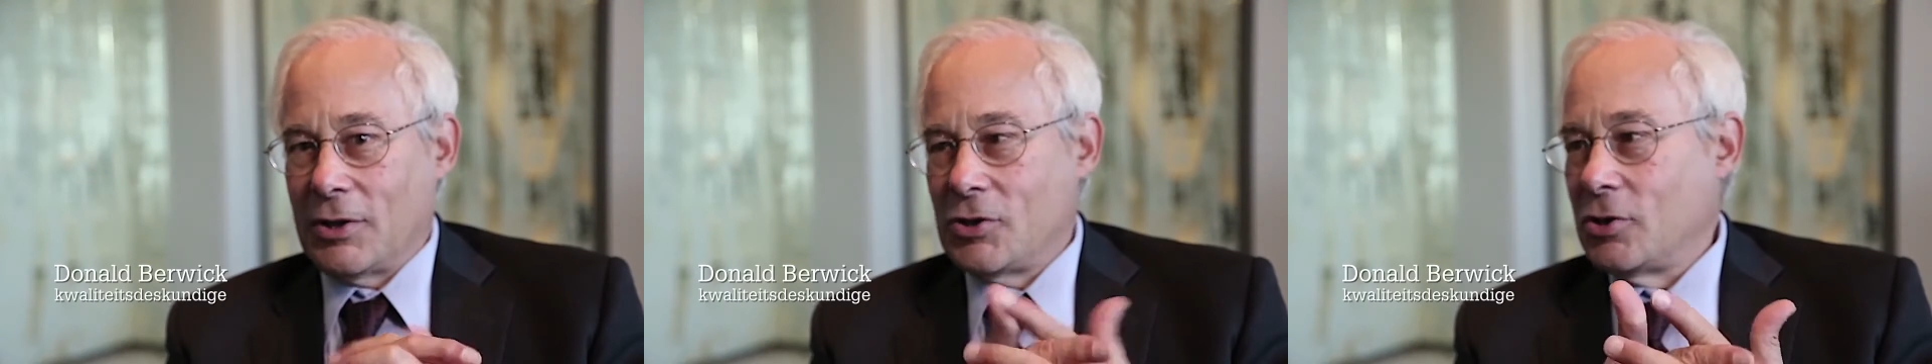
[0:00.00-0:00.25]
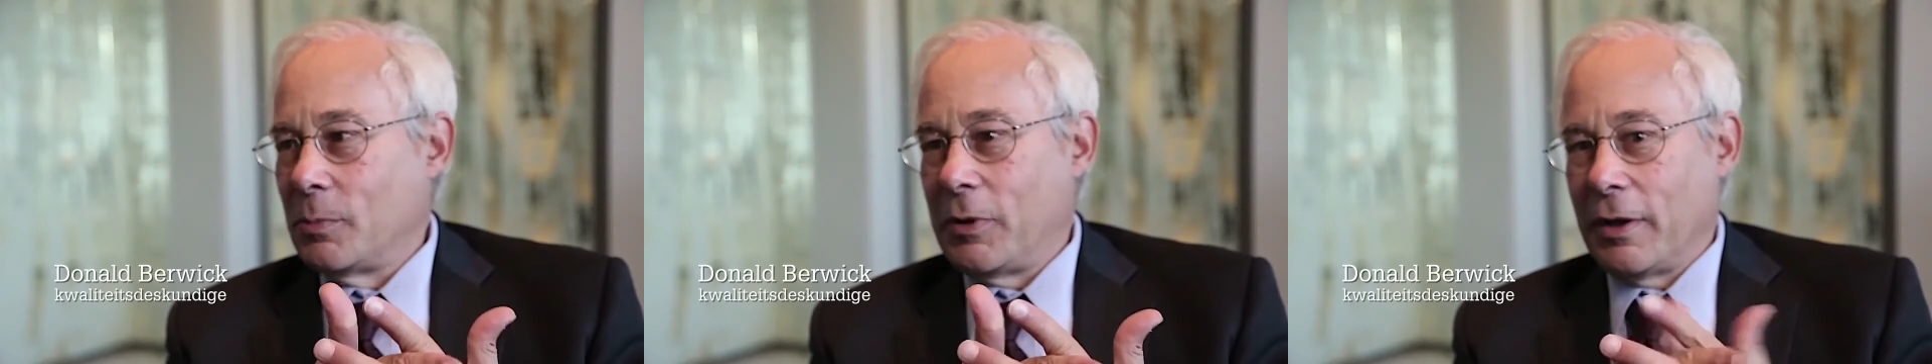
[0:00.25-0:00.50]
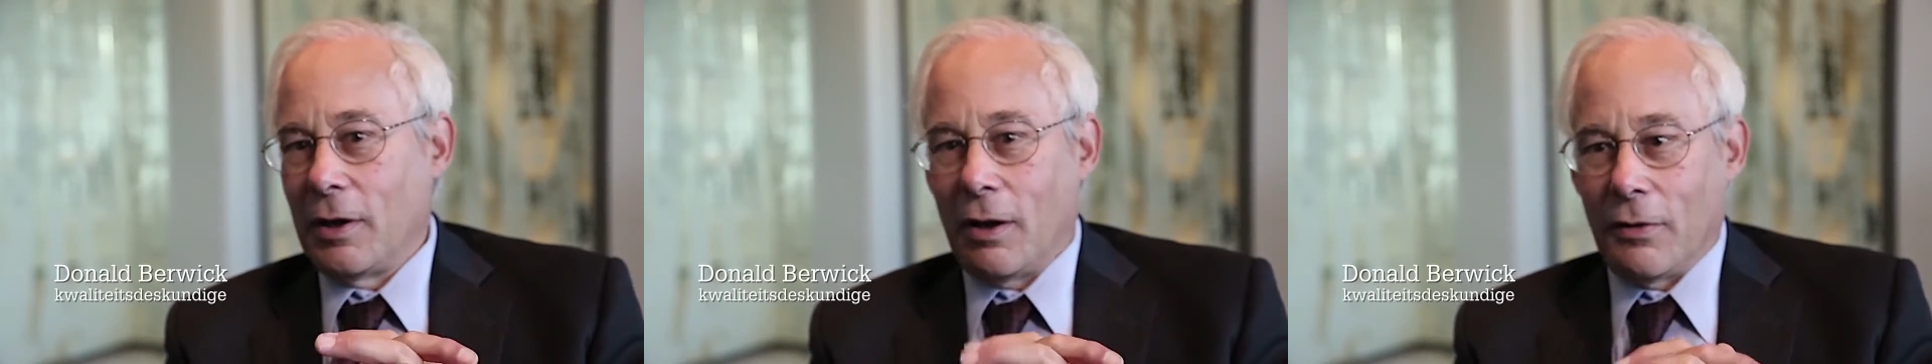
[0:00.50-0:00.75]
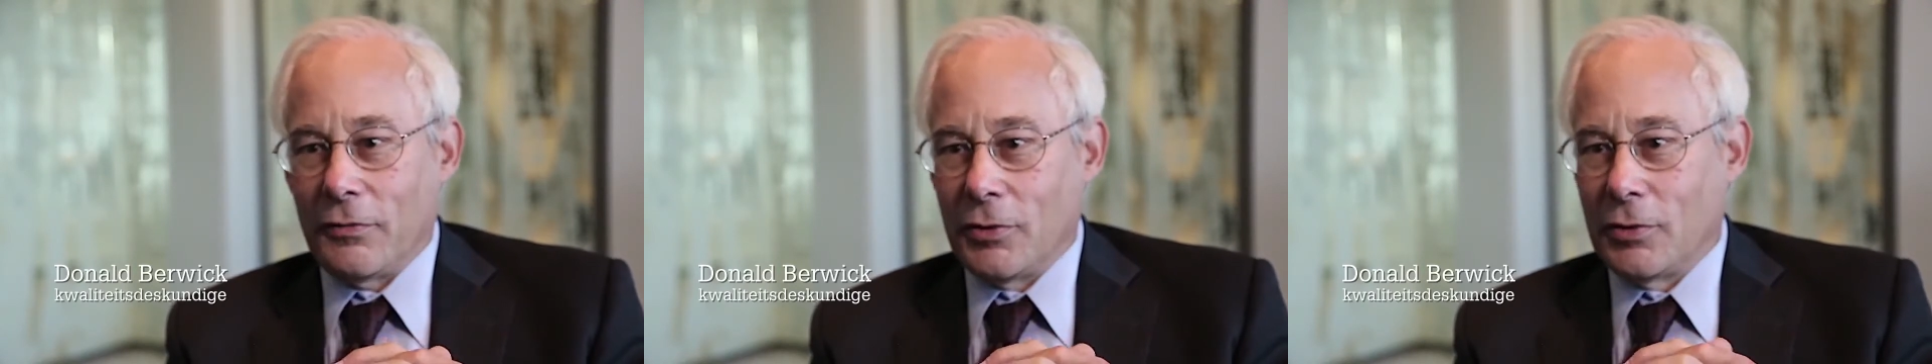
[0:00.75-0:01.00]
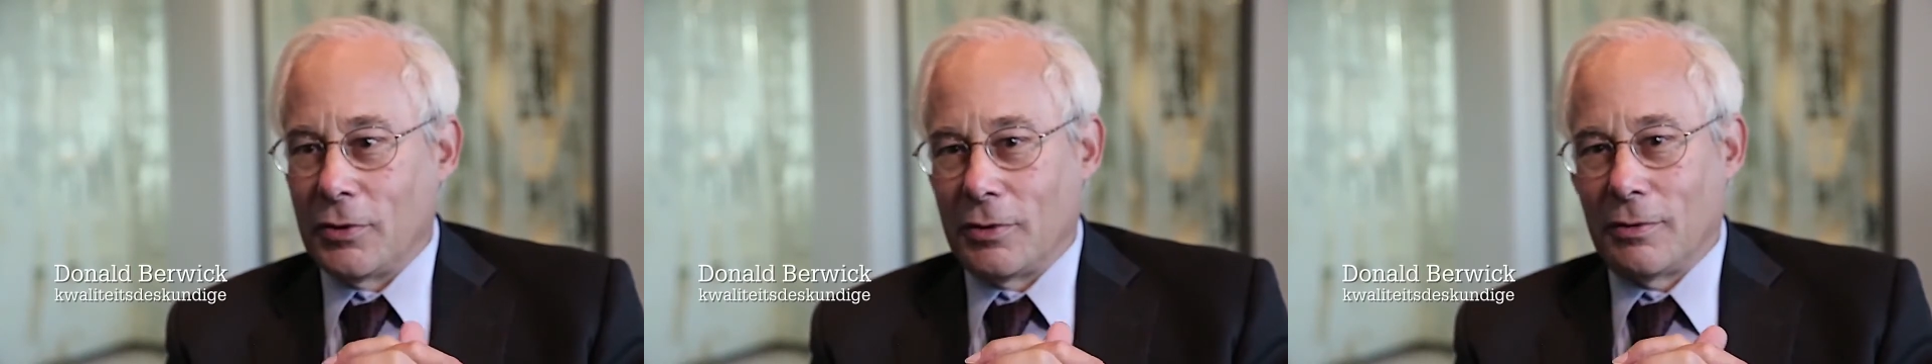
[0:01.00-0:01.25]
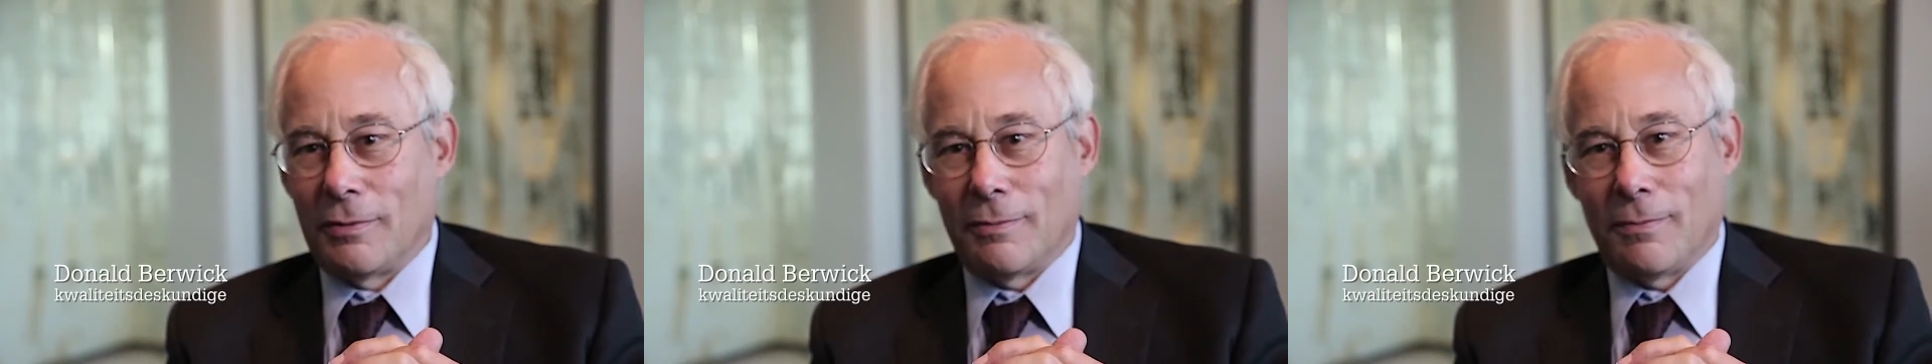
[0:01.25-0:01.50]
asked you to play golf, you
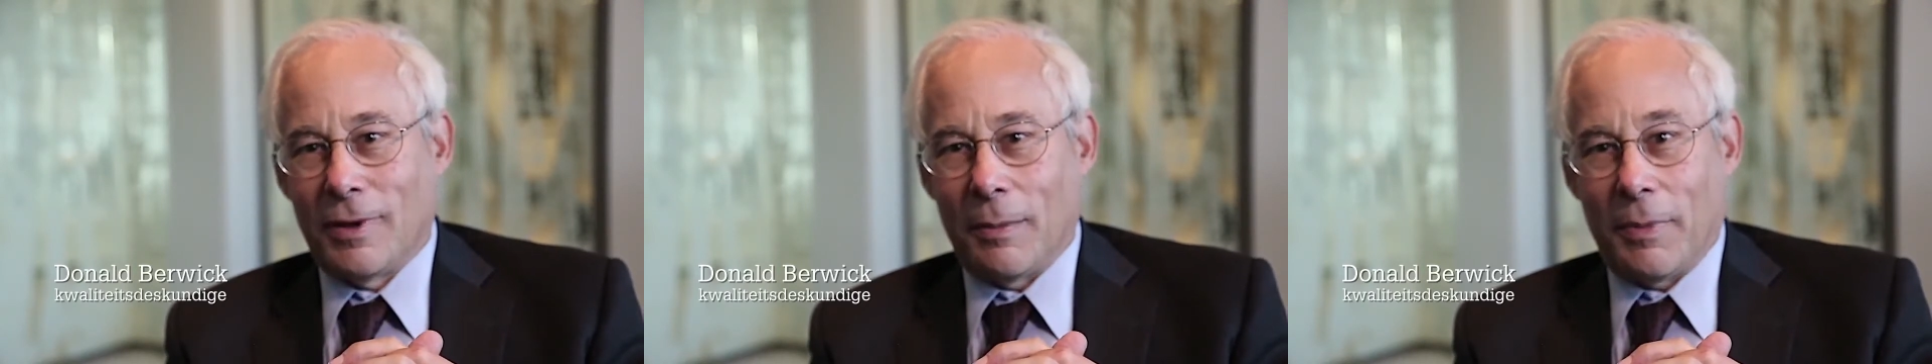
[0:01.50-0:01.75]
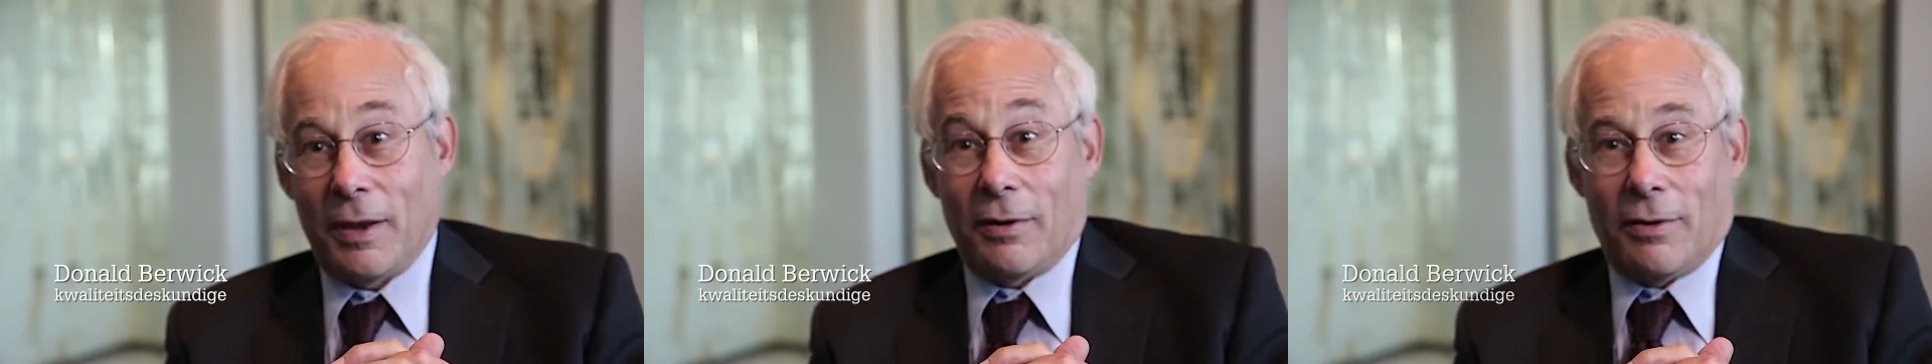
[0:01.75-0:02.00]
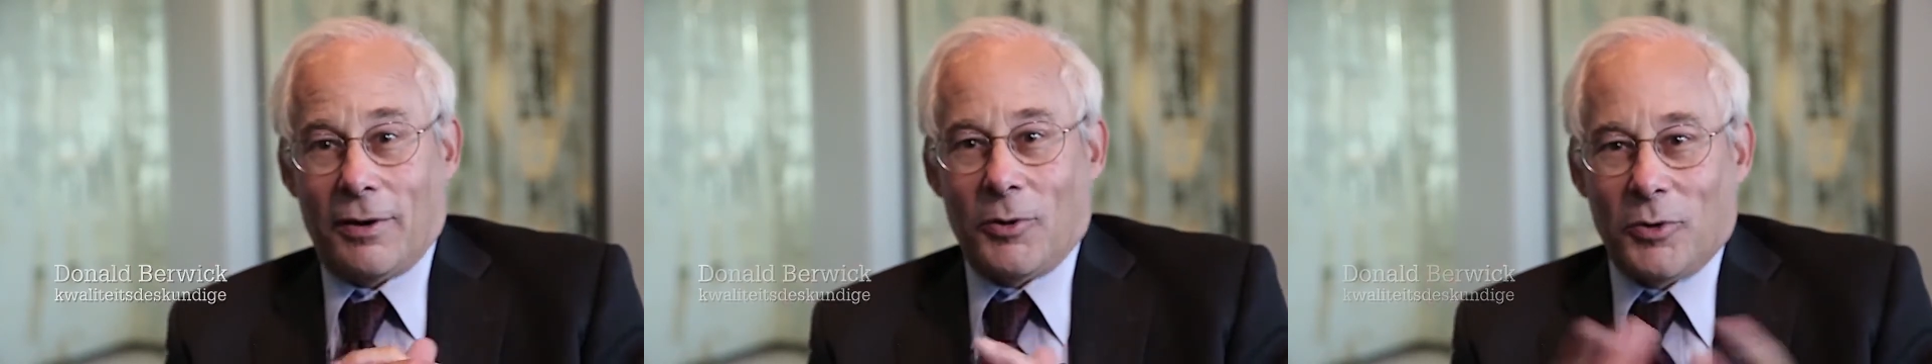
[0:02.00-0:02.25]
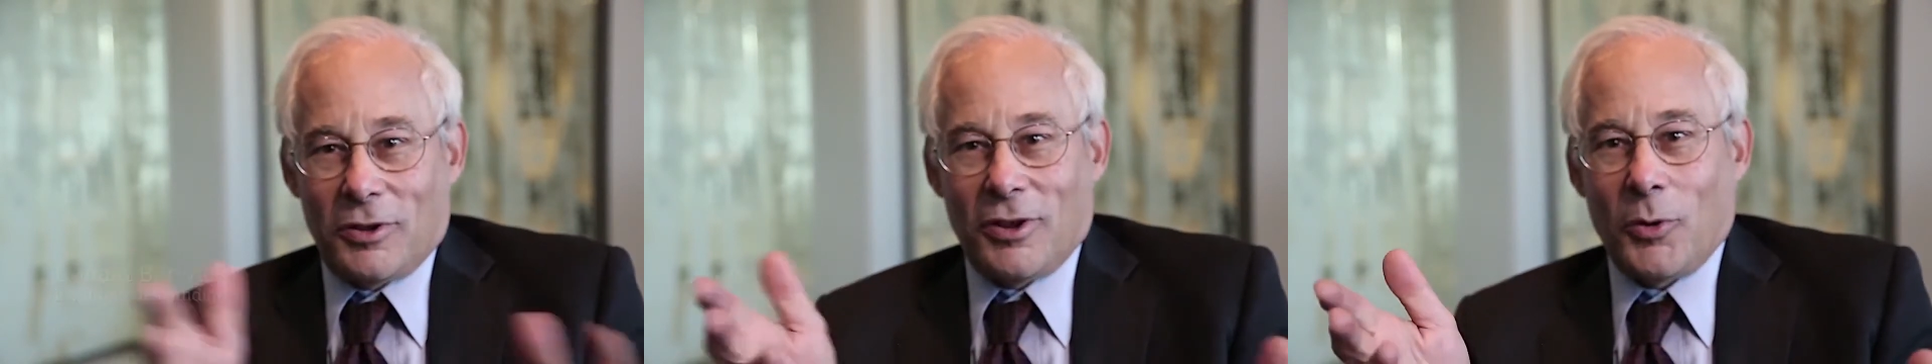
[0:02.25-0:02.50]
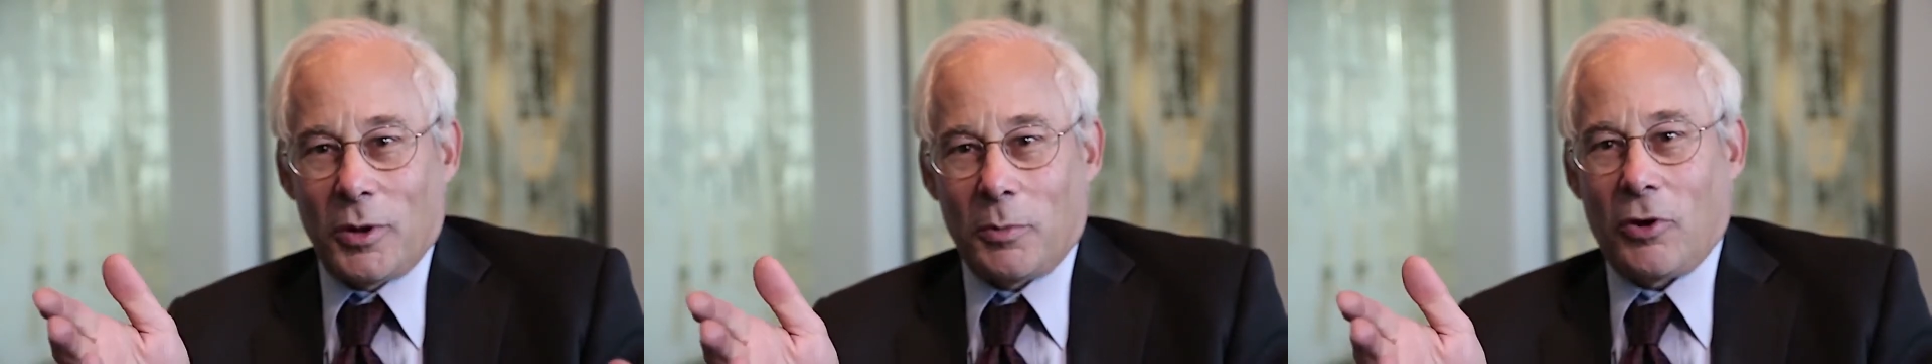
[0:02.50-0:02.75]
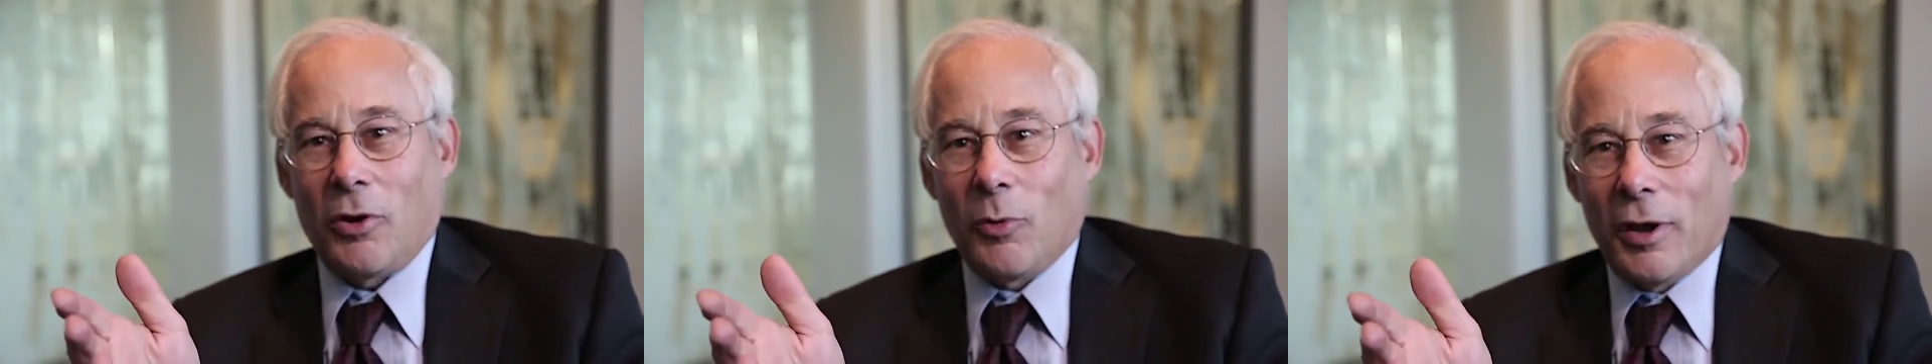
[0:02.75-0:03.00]
couldn't get better. You wouldn't know where the
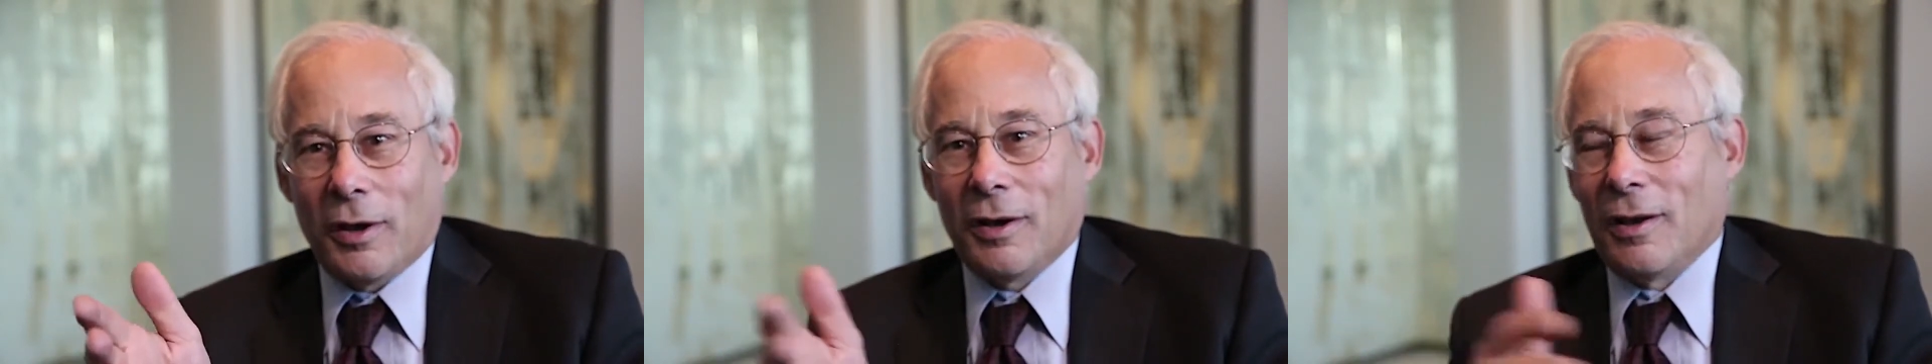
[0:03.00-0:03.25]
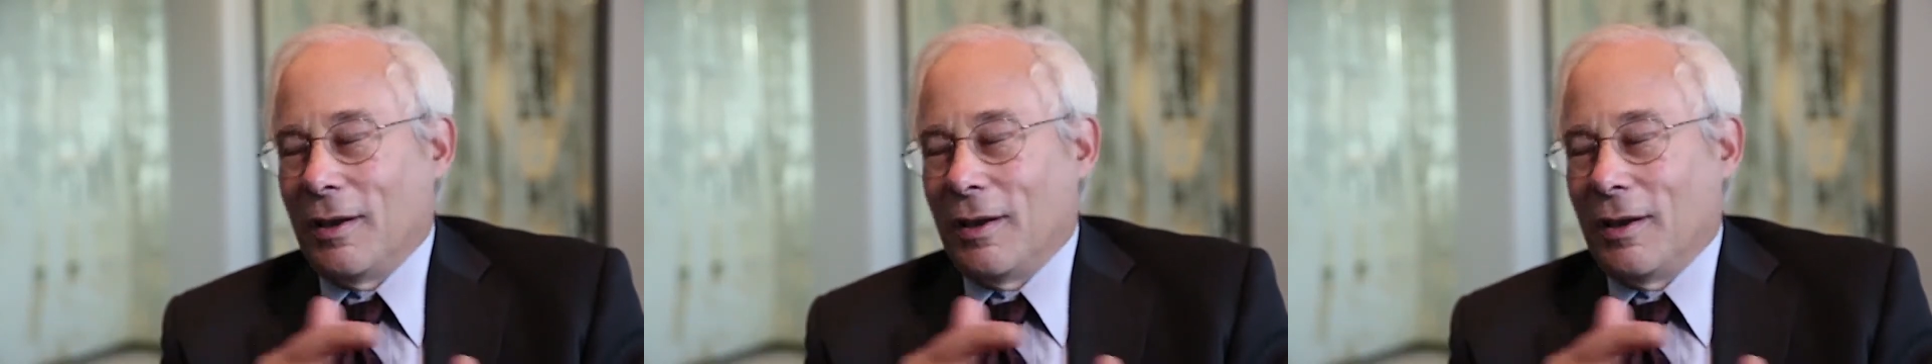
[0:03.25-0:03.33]
ball went.